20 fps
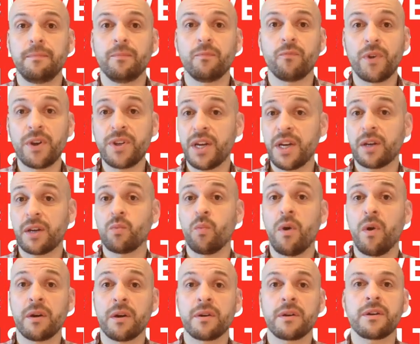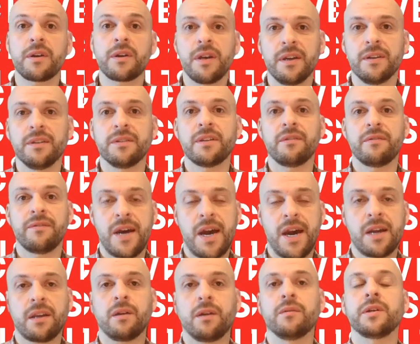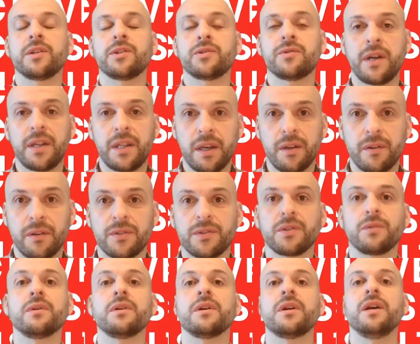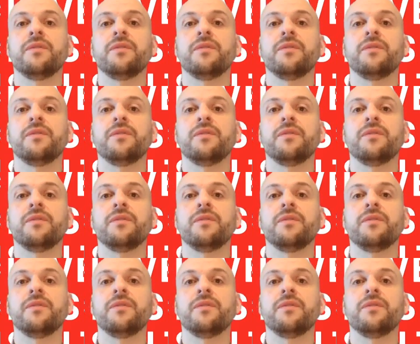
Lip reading: reject water is in fact going straight down the sewer.